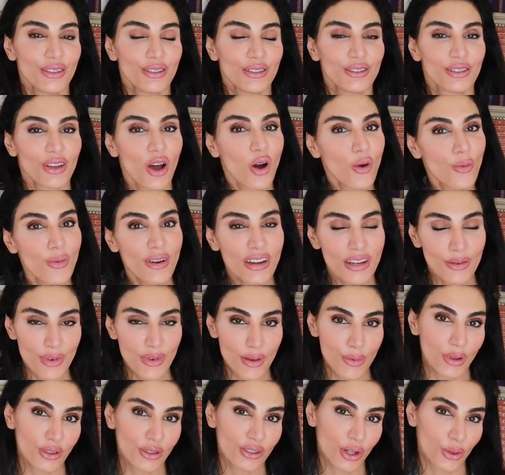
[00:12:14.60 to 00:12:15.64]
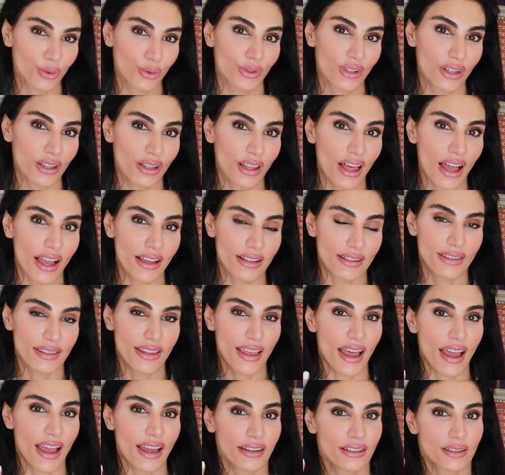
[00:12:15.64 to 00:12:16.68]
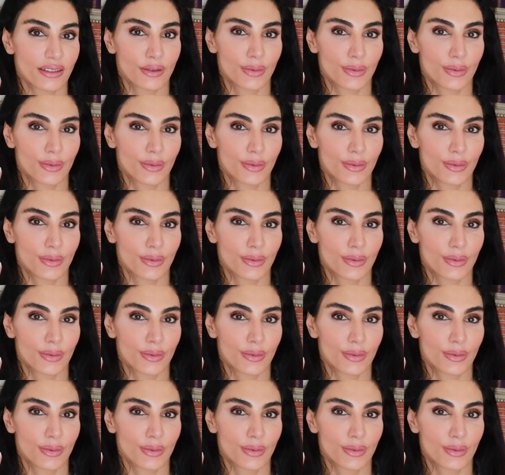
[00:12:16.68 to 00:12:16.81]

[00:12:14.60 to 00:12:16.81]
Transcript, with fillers: So many people don't realize that,